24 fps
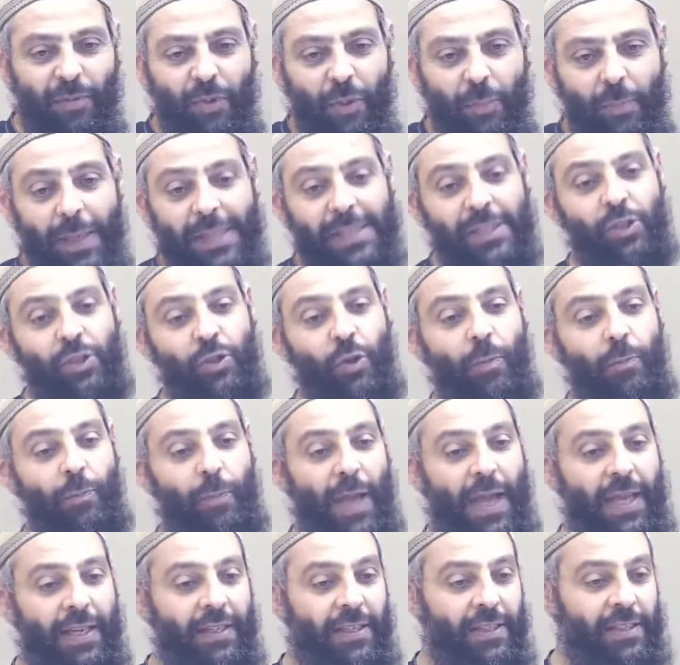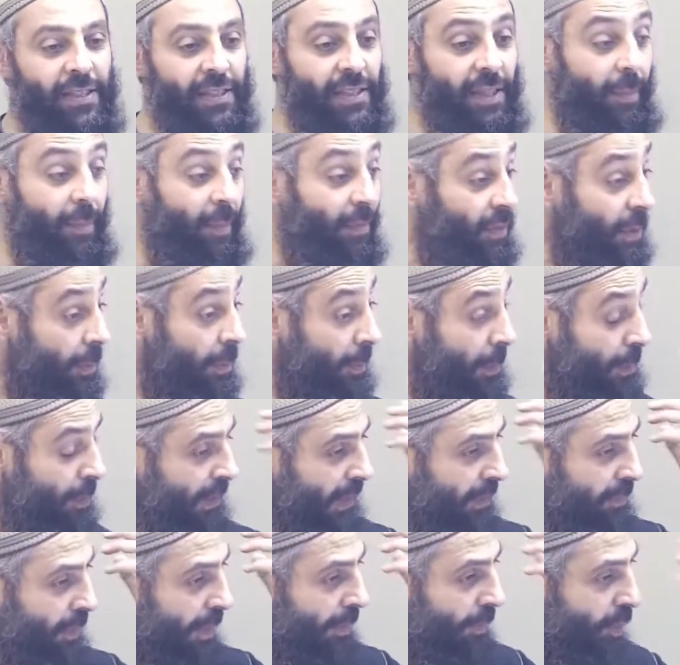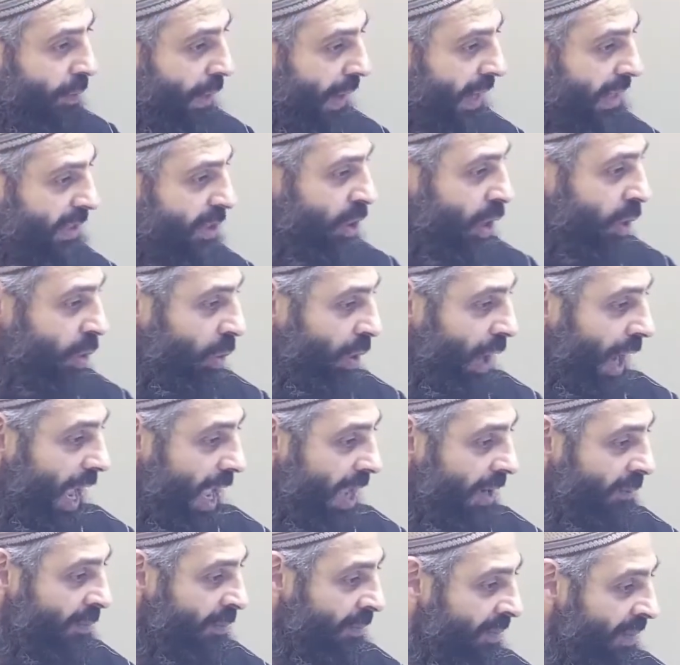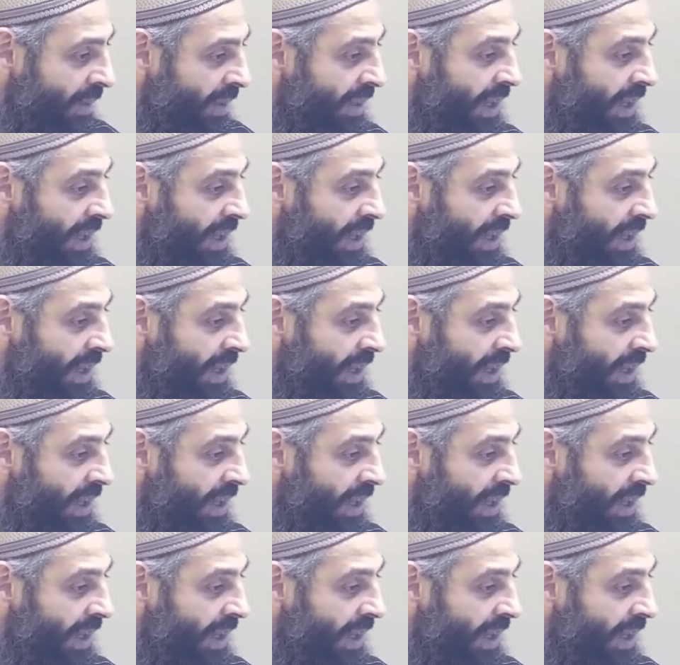some of the best companions, some of the people that memorized the Quran.